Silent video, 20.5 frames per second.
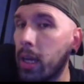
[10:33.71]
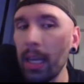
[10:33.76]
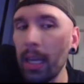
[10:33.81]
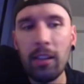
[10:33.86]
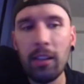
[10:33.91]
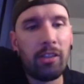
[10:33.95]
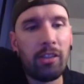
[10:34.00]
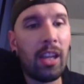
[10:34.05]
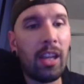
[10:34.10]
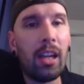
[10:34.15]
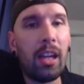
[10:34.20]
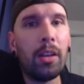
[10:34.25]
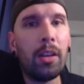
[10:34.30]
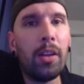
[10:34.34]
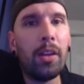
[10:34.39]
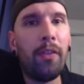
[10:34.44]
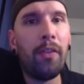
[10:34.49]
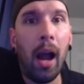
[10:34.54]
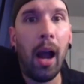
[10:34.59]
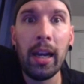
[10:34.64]
Instead of
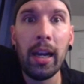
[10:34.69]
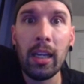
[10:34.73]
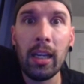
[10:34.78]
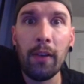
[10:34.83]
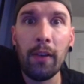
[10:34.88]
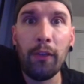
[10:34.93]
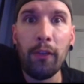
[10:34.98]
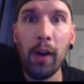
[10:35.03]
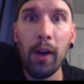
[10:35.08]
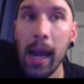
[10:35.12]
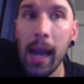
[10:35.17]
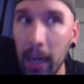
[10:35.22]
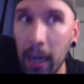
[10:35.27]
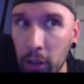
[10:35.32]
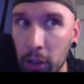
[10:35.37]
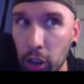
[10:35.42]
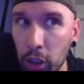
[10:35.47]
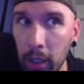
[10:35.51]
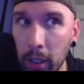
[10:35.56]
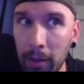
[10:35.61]
dividing a
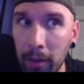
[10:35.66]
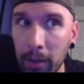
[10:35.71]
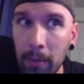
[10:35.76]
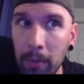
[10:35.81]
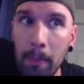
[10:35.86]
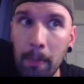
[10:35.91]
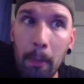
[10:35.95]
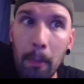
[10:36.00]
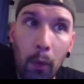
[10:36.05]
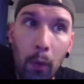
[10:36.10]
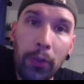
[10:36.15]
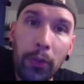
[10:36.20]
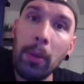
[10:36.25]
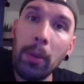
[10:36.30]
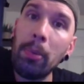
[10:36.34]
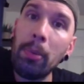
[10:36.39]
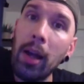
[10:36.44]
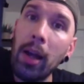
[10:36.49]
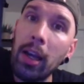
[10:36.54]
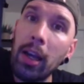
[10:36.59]
fraction,
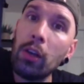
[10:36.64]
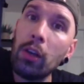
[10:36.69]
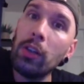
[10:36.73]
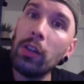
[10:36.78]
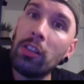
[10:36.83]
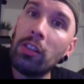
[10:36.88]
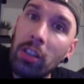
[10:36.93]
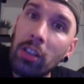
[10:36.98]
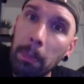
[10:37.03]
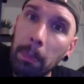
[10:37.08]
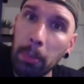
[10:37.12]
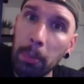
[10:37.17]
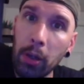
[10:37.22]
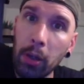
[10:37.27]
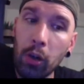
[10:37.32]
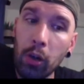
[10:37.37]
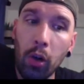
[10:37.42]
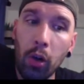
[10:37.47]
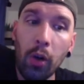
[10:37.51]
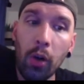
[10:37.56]
multiply a
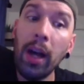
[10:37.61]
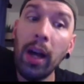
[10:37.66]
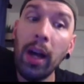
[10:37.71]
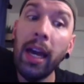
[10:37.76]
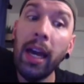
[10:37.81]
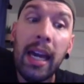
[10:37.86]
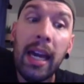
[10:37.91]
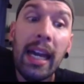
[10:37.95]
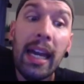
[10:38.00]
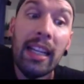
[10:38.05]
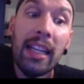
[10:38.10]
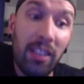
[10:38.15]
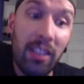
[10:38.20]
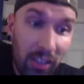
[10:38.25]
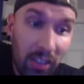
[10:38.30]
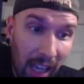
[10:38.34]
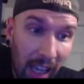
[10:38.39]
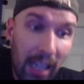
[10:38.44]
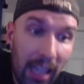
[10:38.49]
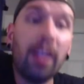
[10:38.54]
reciprocal.
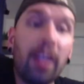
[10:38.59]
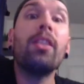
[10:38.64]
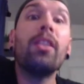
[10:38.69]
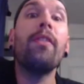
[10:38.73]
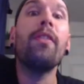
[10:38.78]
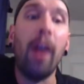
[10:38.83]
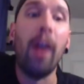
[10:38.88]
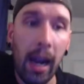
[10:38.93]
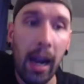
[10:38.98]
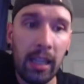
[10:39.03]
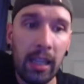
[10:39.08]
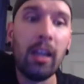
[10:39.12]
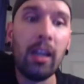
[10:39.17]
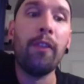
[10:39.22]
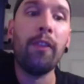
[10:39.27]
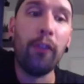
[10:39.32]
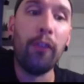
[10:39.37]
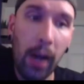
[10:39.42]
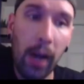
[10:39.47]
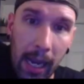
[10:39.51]
Instead of
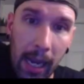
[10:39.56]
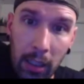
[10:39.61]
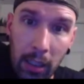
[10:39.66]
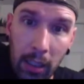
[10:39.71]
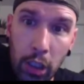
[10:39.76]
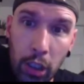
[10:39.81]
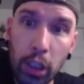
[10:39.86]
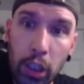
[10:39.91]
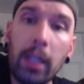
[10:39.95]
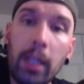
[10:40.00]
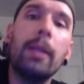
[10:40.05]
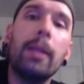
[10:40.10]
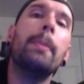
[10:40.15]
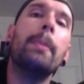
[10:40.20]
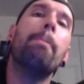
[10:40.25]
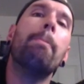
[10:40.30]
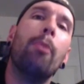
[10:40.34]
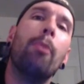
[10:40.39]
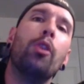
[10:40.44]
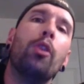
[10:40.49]
dividing a
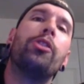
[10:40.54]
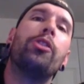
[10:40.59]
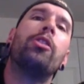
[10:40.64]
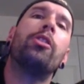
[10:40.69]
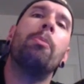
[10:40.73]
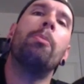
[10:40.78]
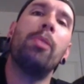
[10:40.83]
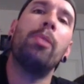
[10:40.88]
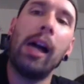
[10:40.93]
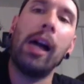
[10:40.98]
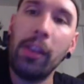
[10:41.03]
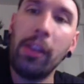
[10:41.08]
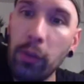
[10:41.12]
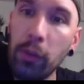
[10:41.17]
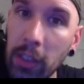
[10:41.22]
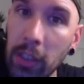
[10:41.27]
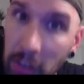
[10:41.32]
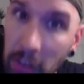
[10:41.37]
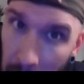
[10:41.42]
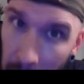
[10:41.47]
fraction, multiply
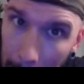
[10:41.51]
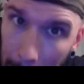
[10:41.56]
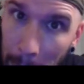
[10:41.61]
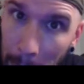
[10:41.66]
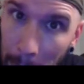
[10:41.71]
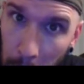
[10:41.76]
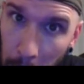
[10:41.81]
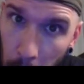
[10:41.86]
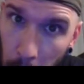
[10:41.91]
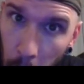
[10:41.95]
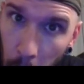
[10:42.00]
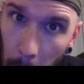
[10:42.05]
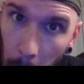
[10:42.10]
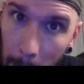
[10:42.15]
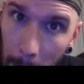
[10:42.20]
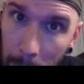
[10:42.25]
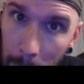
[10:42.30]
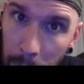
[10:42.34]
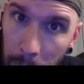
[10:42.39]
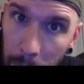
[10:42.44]
the reciprocal.